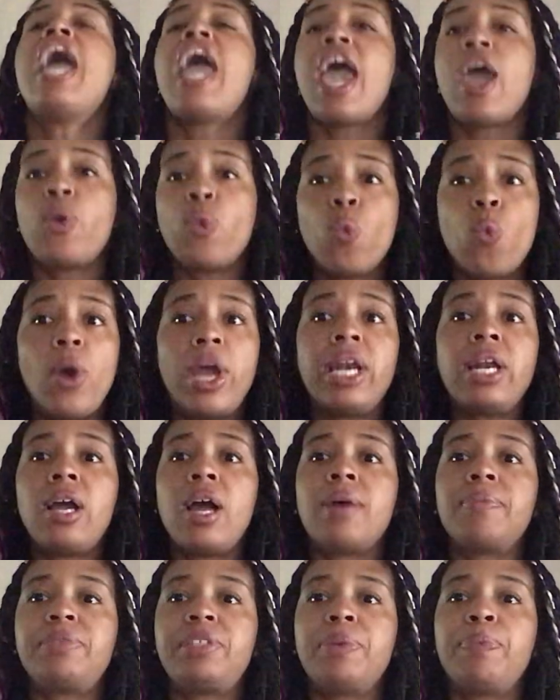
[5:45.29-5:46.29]
and wind
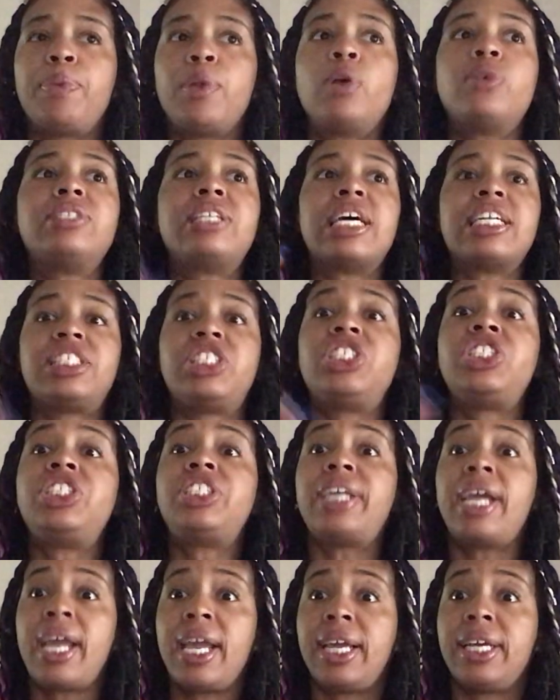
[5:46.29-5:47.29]
comes and blows, that's
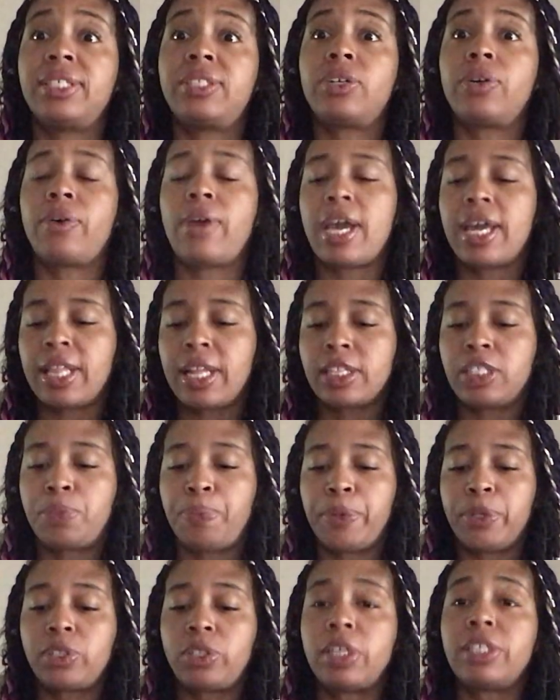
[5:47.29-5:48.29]
change, okay? That's
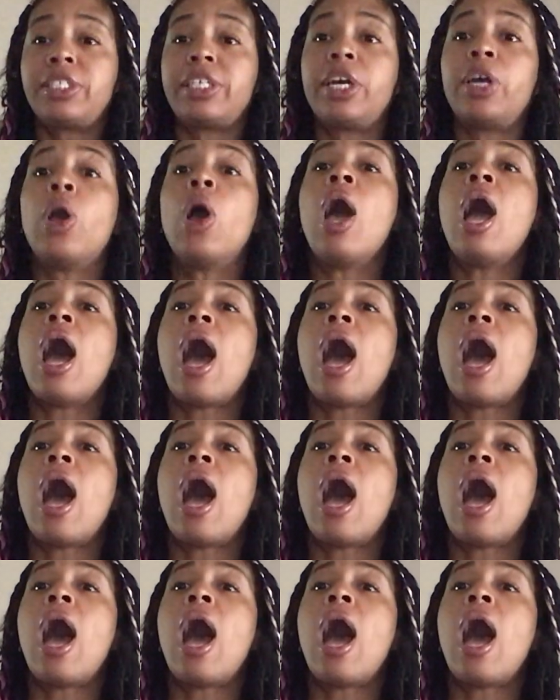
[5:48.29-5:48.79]
spirit trying to tell you,